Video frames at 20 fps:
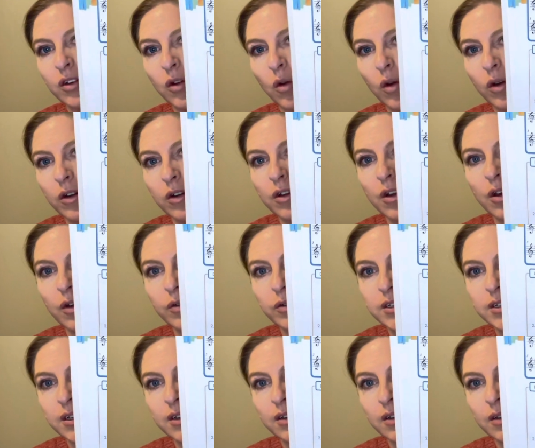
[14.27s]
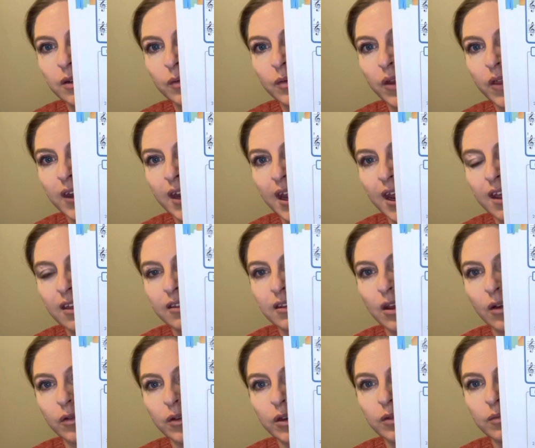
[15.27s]
quarter note with an eighth
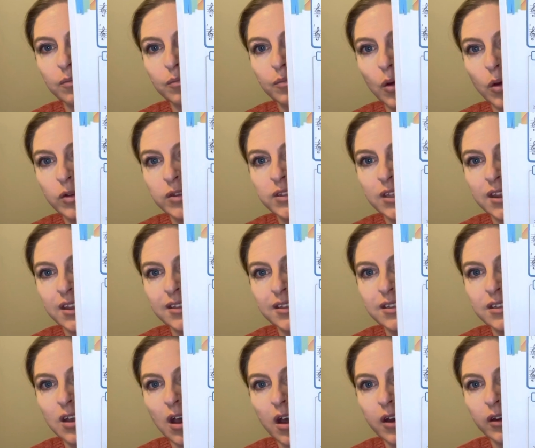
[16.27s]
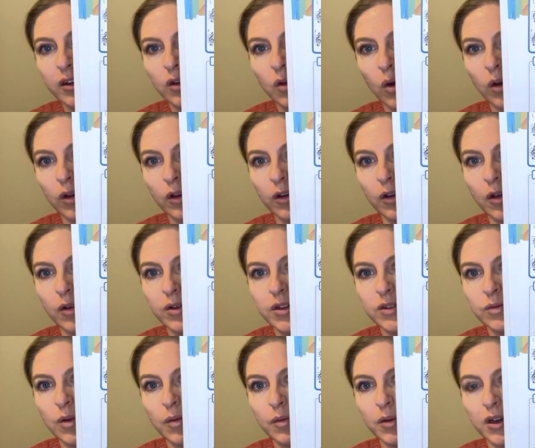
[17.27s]
note. Mostly this dotted quarter note
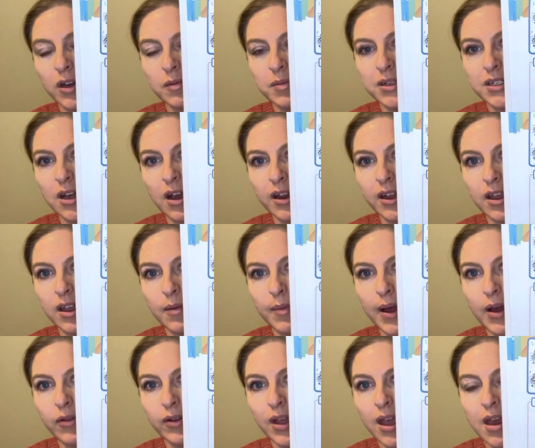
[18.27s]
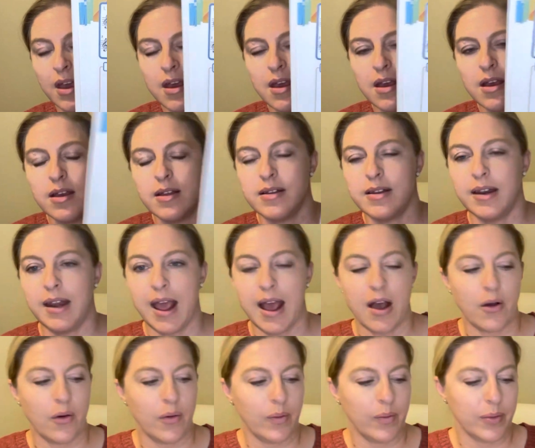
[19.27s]
is what we're going to be talking about.
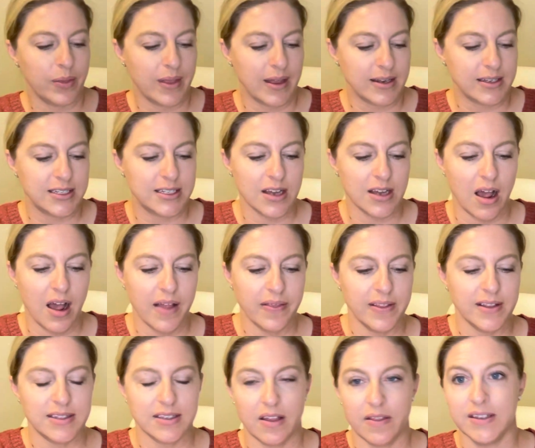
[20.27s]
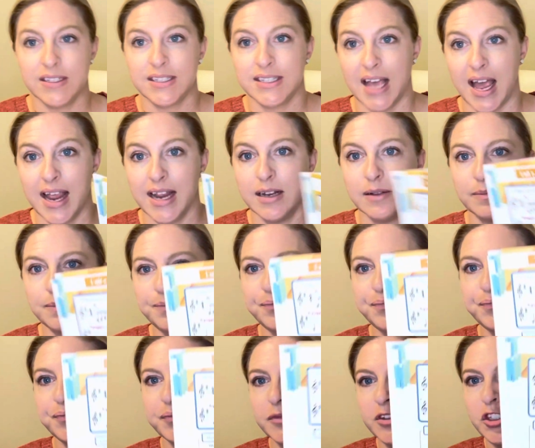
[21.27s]
Now, the dot that's on the side
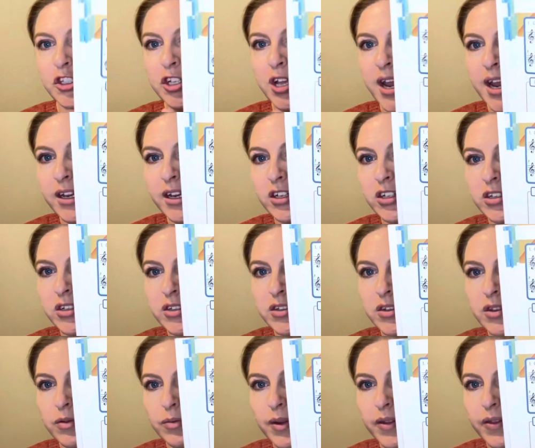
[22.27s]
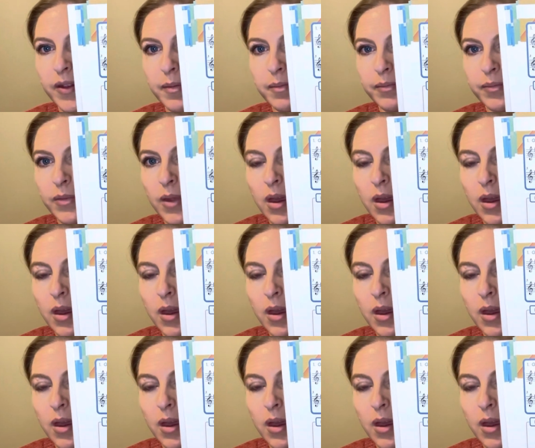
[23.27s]
changes the rhythm.